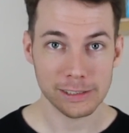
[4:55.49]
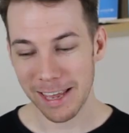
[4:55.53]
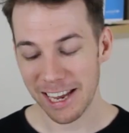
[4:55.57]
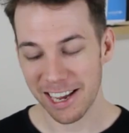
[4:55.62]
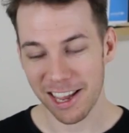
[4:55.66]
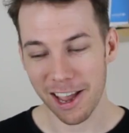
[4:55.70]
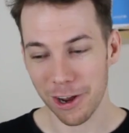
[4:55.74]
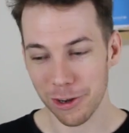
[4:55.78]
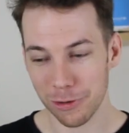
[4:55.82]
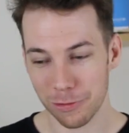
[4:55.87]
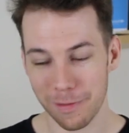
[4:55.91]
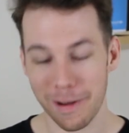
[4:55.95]
It
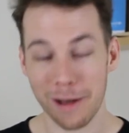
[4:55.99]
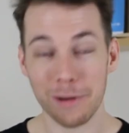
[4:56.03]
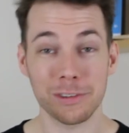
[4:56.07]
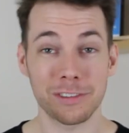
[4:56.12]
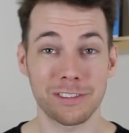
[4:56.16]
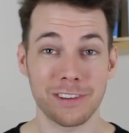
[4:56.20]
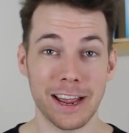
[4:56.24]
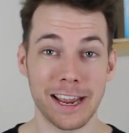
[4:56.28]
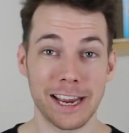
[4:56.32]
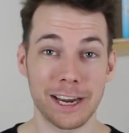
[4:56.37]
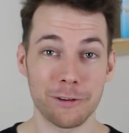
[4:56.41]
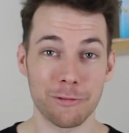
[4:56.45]
goes without
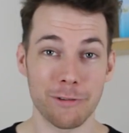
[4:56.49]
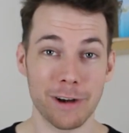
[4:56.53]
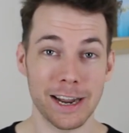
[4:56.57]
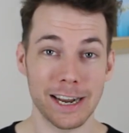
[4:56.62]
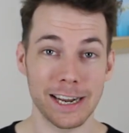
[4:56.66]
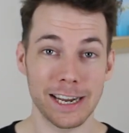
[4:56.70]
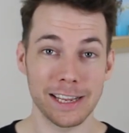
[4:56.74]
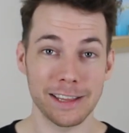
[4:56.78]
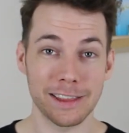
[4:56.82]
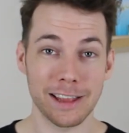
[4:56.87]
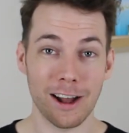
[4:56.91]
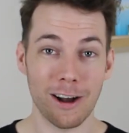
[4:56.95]
saying
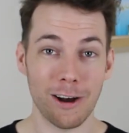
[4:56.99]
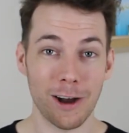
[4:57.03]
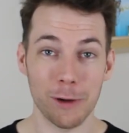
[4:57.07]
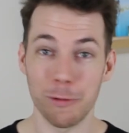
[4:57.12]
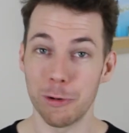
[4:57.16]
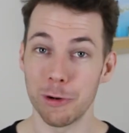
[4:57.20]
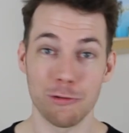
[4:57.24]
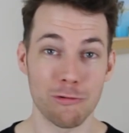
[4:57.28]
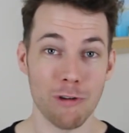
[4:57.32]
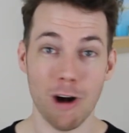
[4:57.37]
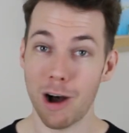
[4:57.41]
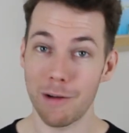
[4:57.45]
really that I
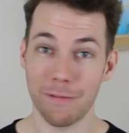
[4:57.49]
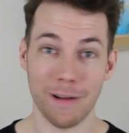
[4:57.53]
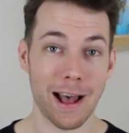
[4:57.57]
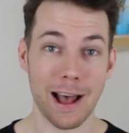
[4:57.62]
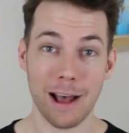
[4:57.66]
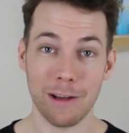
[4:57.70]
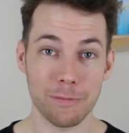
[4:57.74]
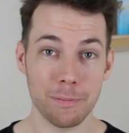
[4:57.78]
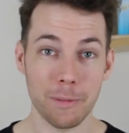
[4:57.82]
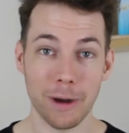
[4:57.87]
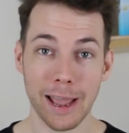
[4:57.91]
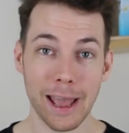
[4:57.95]
would rather
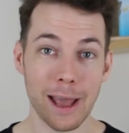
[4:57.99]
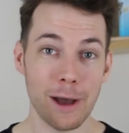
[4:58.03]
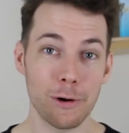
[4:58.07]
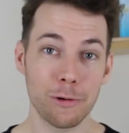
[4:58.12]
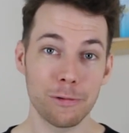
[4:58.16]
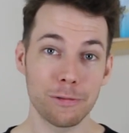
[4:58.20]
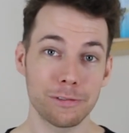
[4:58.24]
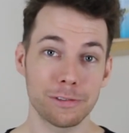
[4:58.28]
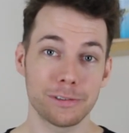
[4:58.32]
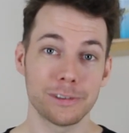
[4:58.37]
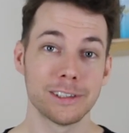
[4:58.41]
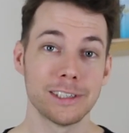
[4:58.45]
have my
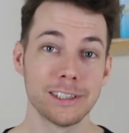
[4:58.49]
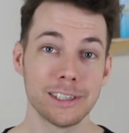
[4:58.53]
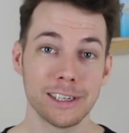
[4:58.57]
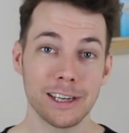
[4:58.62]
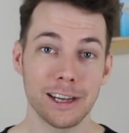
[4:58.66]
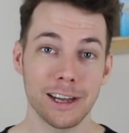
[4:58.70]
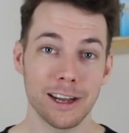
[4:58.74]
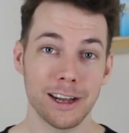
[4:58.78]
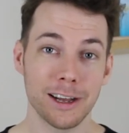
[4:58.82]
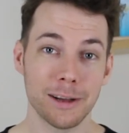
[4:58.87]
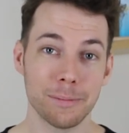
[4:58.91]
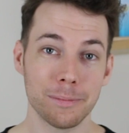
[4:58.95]
health
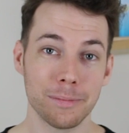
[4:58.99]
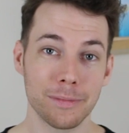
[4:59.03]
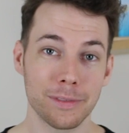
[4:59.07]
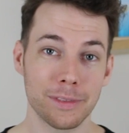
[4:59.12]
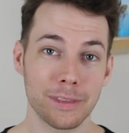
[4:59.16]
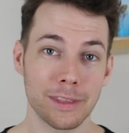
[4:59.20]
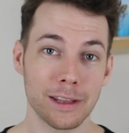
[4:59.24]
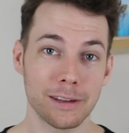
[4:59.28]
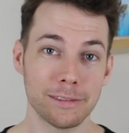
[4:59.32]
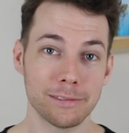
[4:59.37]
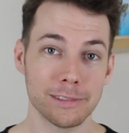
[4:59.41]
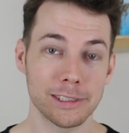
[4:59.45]

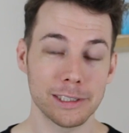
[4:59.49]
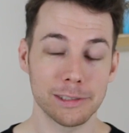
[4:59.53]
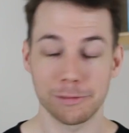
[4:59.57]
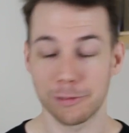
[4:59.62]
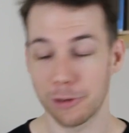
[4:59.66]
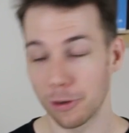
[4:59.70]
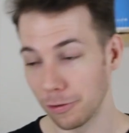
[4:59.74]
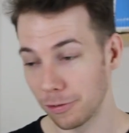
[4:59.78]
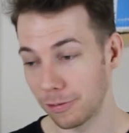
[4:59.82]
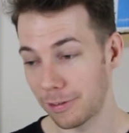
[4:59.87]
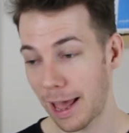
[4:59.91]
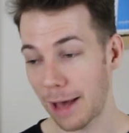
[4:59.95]
then have
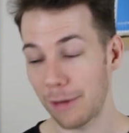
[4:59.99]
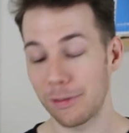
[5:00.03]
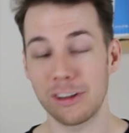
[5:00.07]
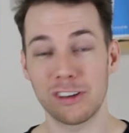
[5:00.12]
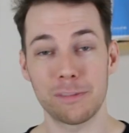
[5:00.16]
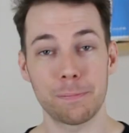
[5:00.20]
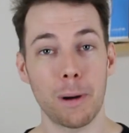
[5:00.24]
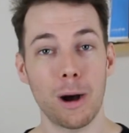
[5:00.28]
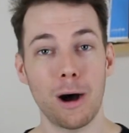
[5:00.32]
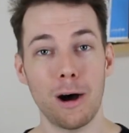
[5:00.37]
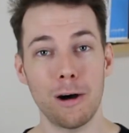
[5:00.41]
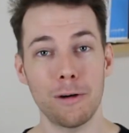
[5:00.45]
gone down this
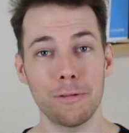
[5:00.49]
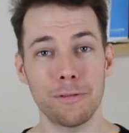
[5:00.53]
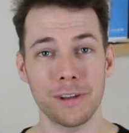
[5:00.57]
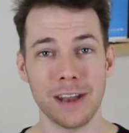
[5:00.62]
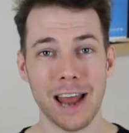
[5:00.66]
path.